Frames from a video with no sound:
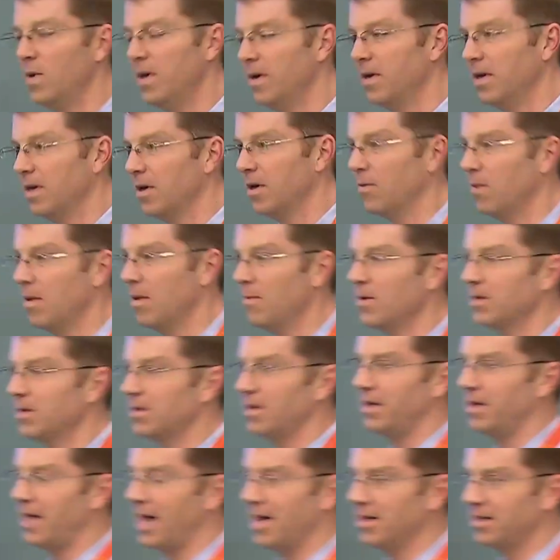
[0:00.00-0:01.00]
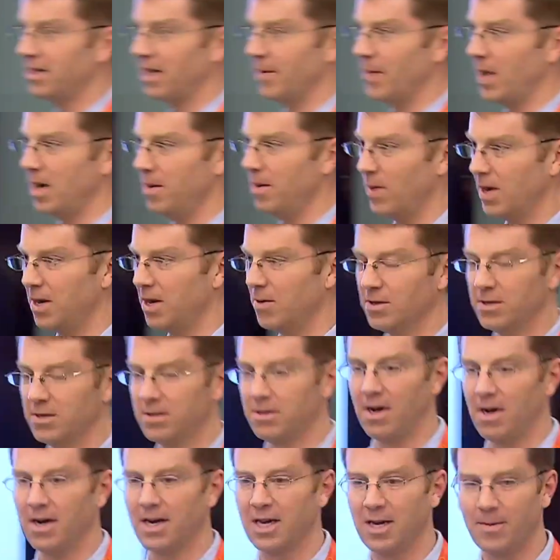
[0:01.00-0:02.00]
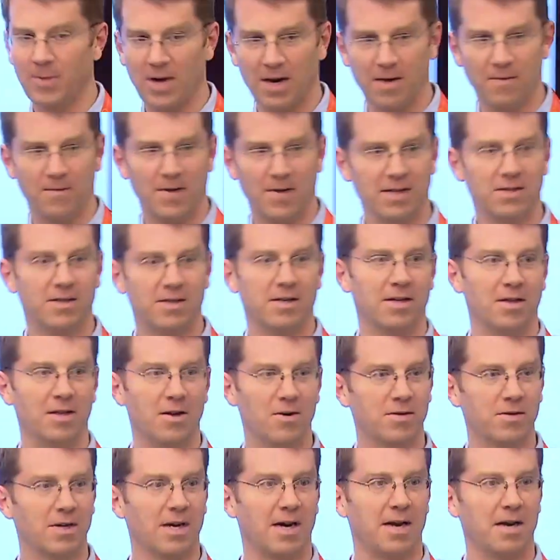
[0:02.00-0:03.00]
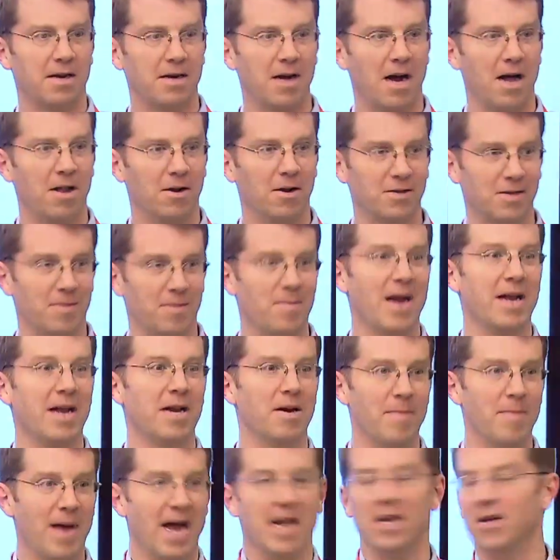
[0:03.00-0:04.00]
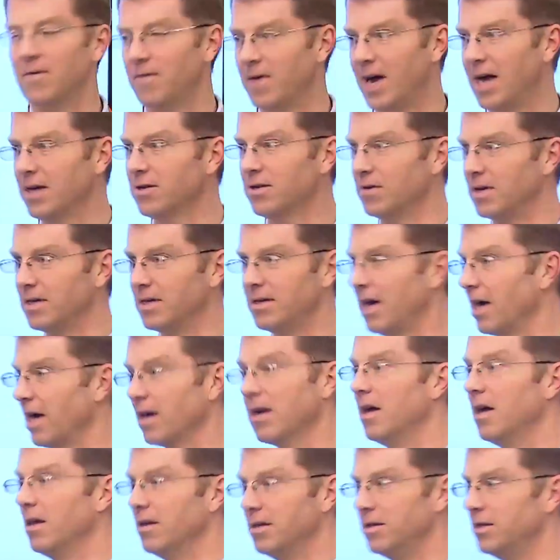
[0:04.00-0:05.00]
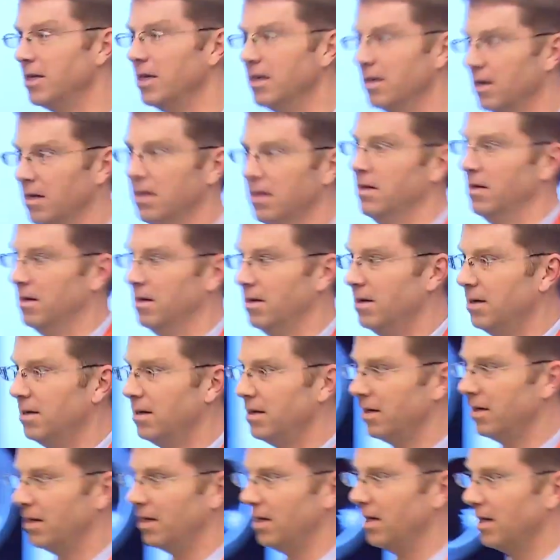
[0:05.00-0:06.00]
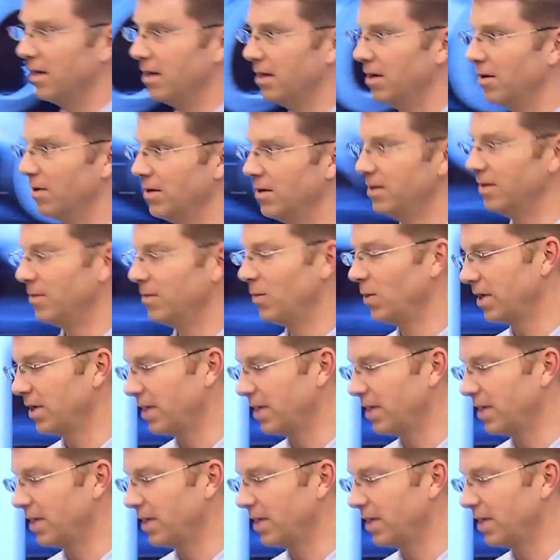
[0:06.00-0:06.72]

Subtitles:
When was the last time anybody was talking about investing those kind of dollars in a manufacturing technology and its